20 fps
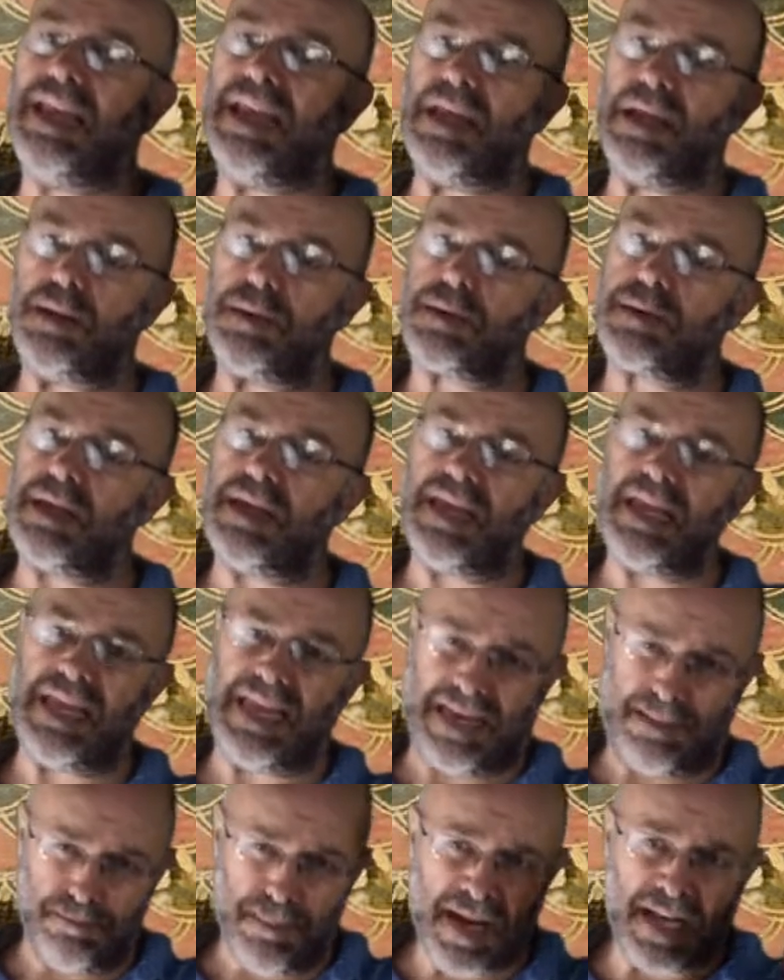is
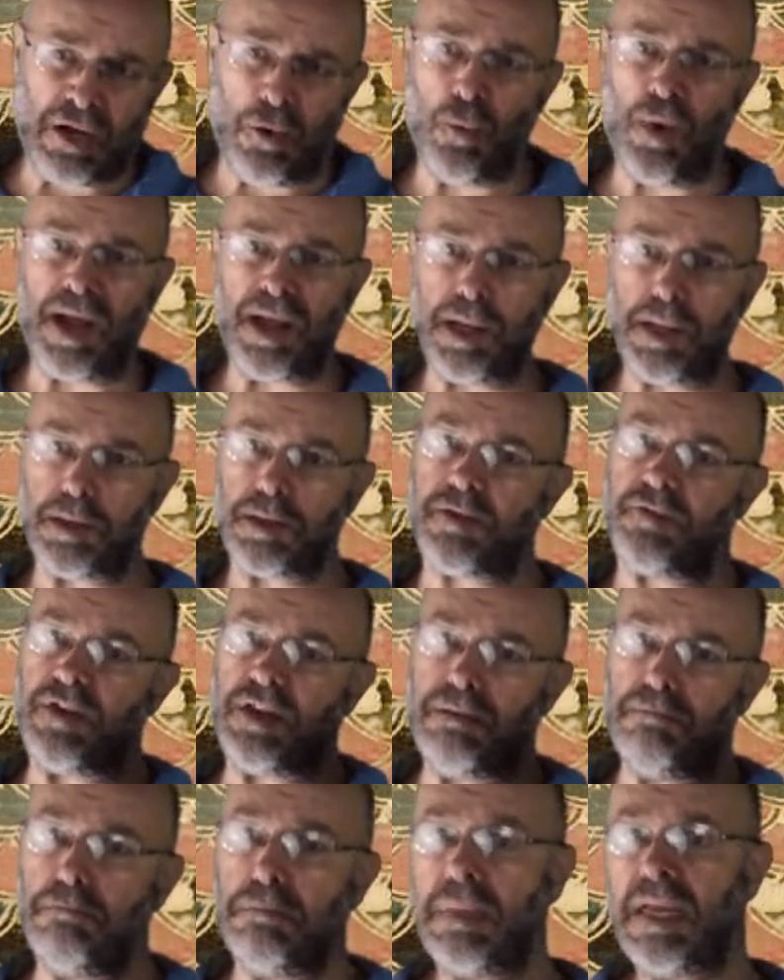in many ways
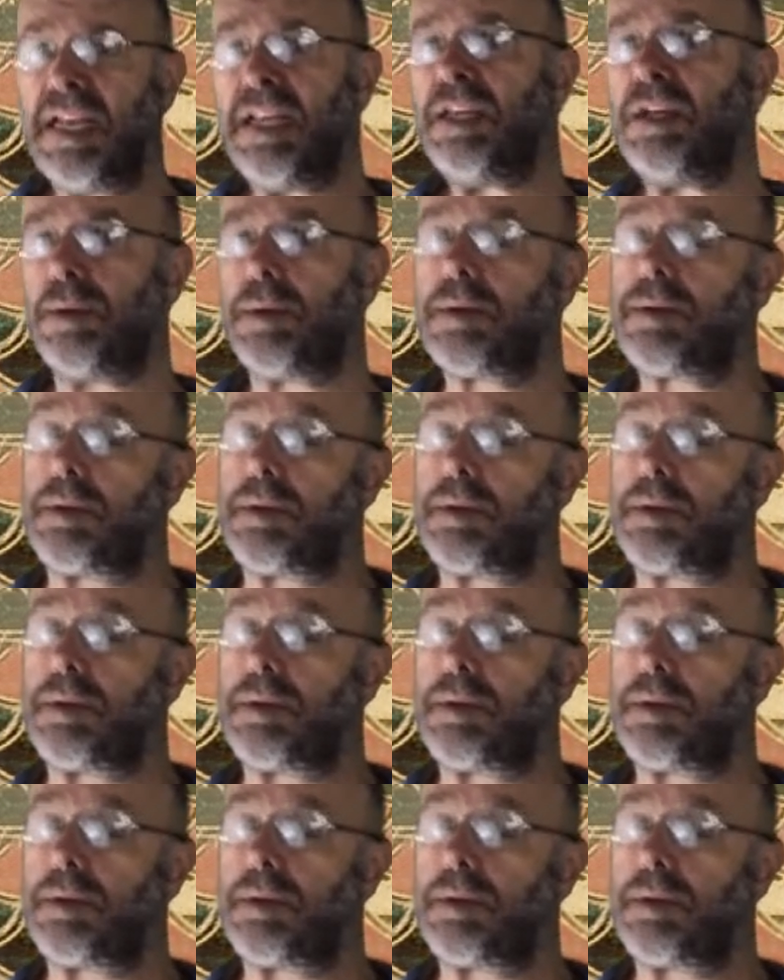the immediate